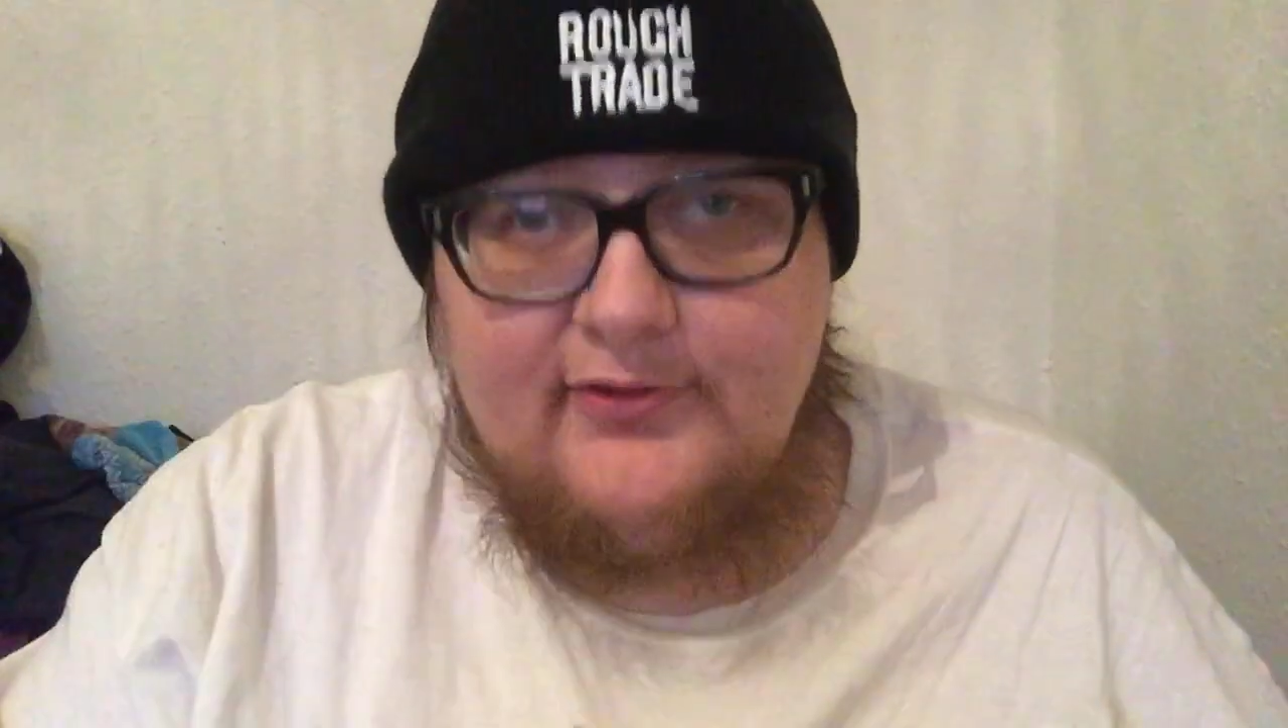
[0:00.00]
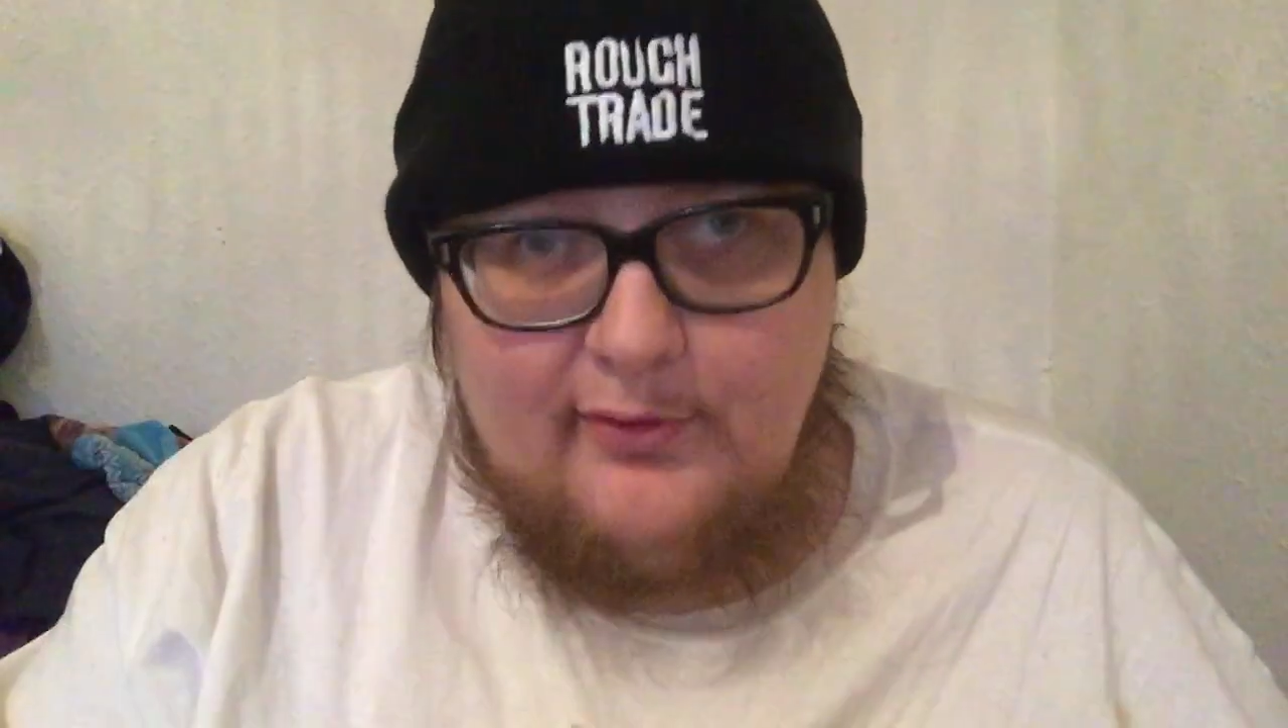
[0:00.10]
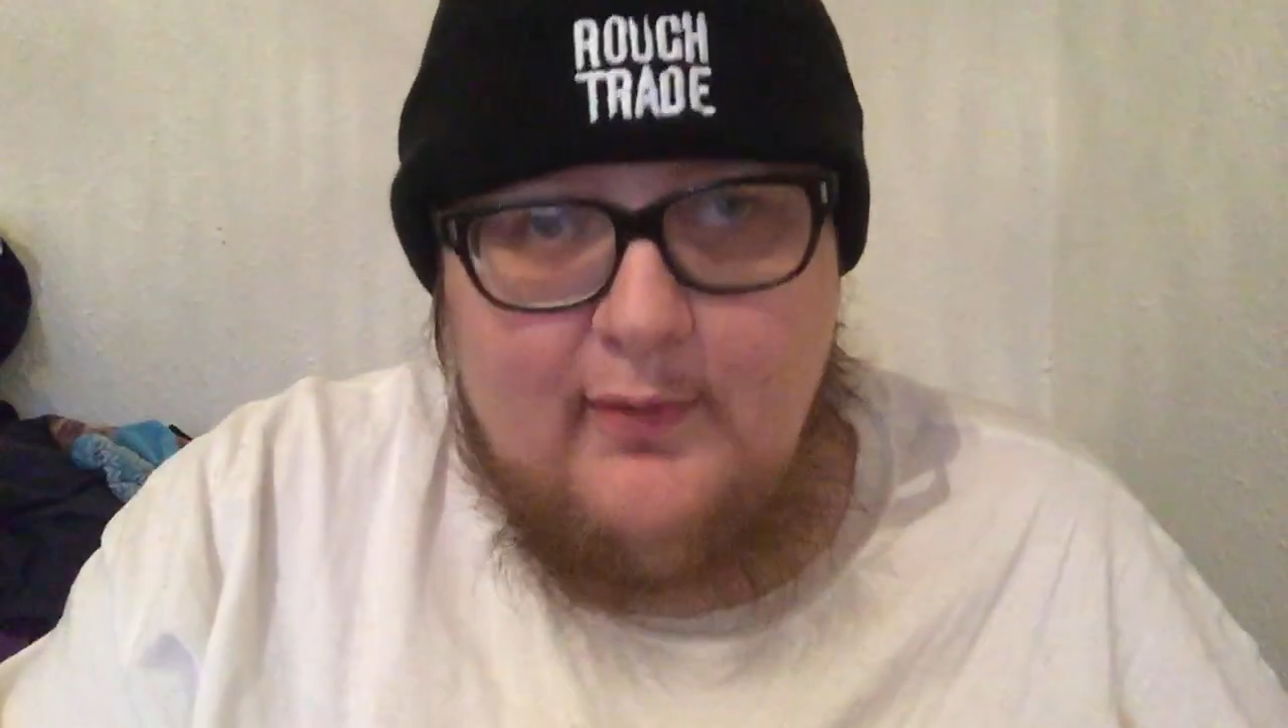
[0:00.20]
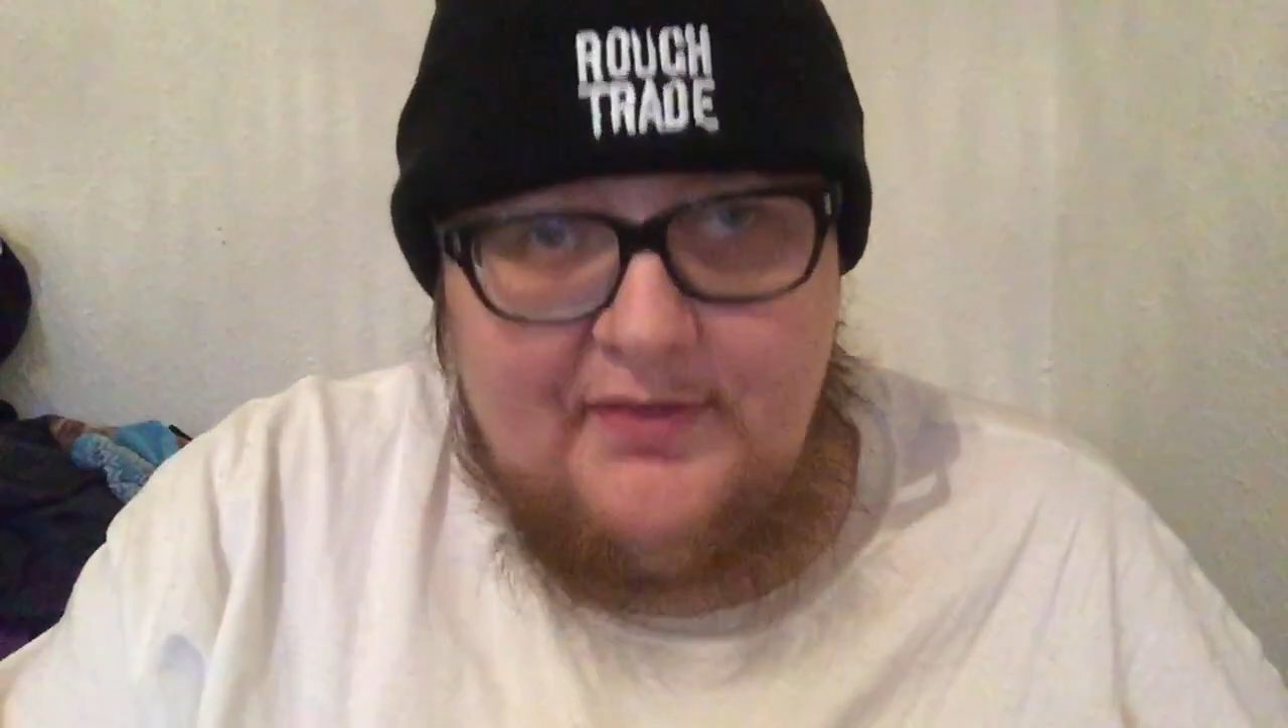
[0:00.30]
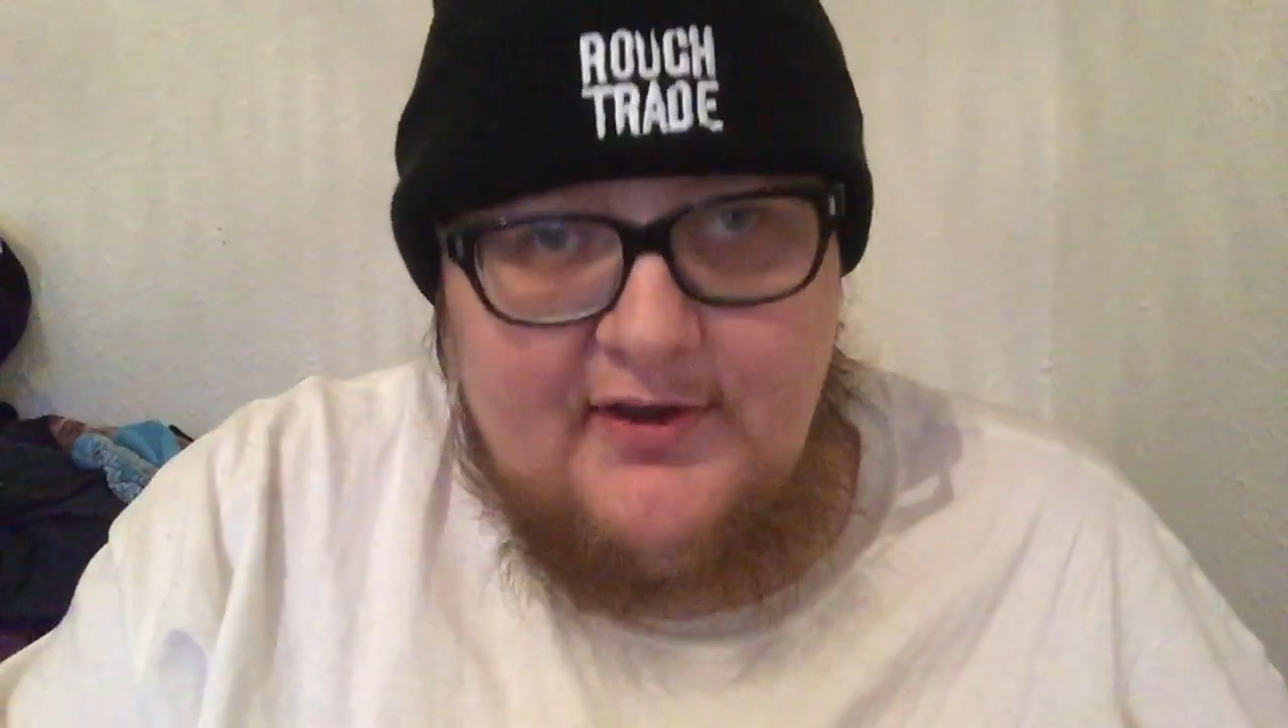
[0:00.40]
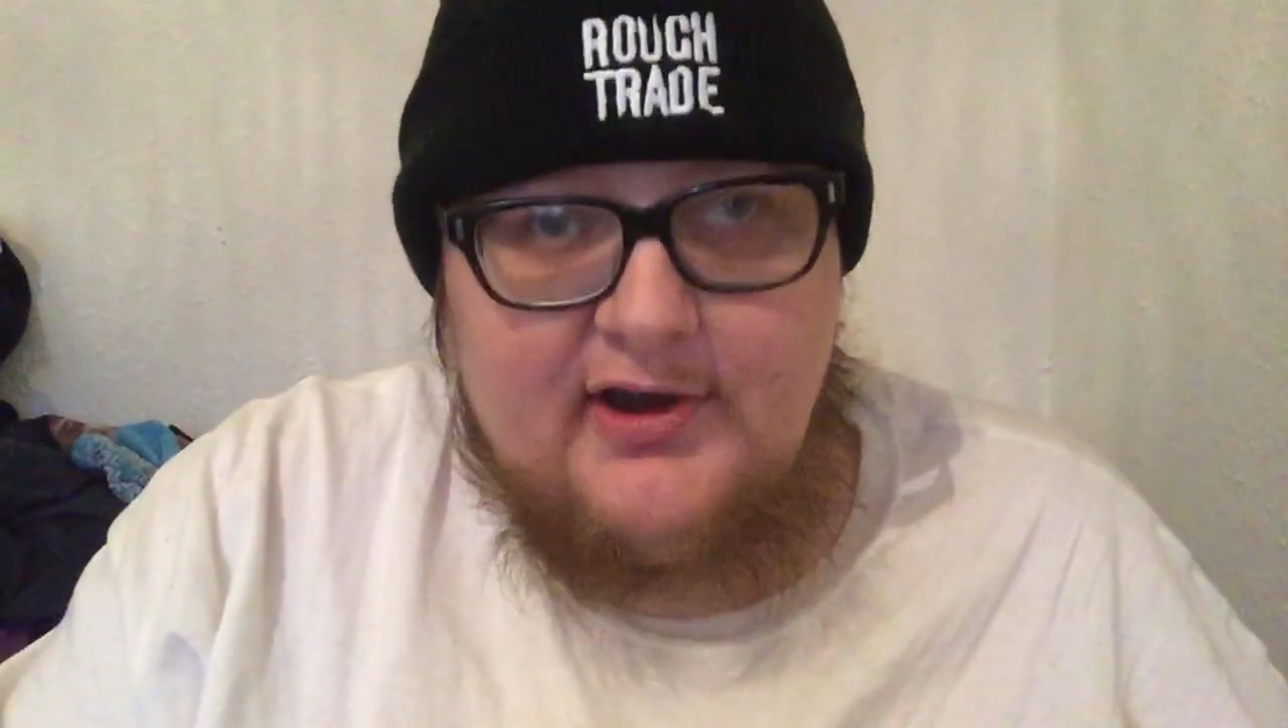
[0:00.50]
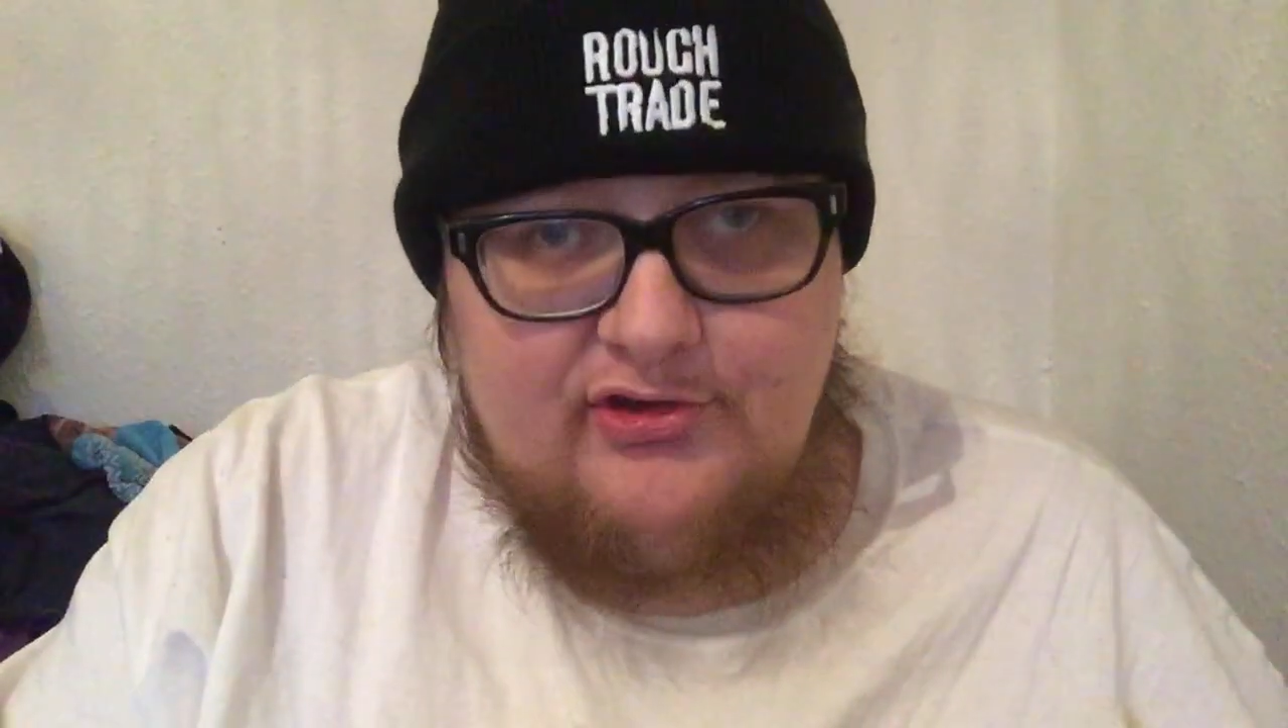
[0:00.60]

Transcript: the one that